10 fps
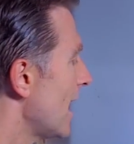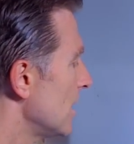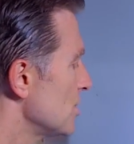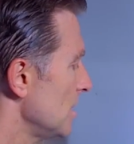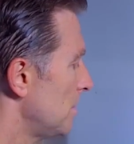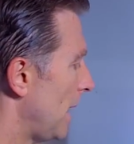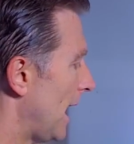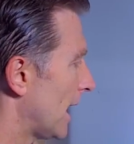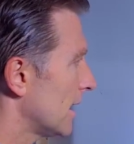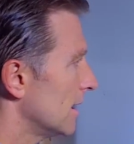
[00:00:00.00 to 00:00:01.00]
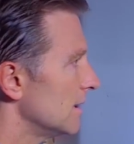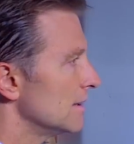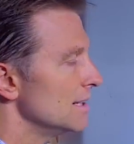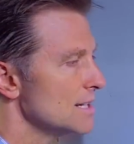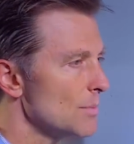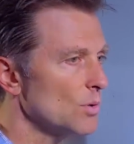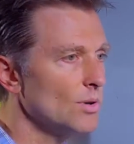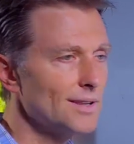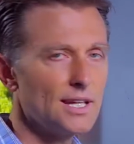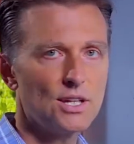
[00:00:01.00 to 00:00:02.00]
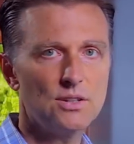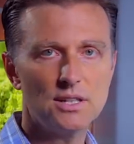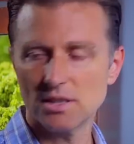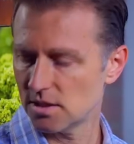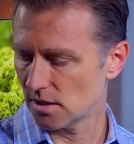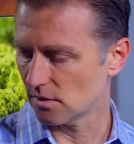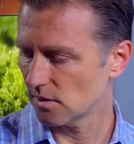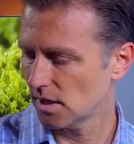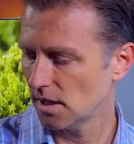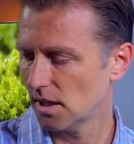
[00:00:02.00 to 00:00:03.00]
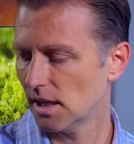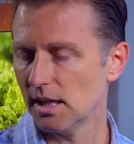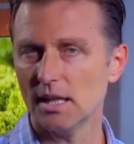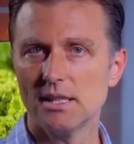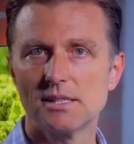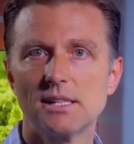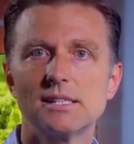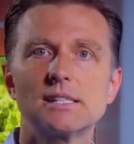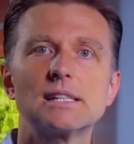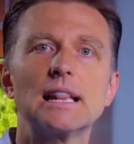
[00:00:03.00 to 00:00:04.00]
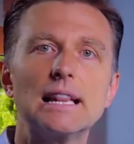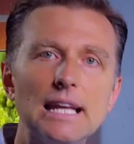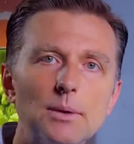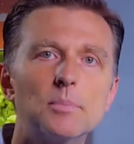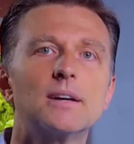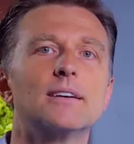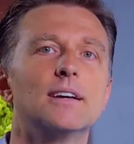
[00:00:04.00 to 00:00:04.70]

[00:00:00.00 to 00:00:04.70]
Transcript: your energy back, the number one thing you need to do is sleep.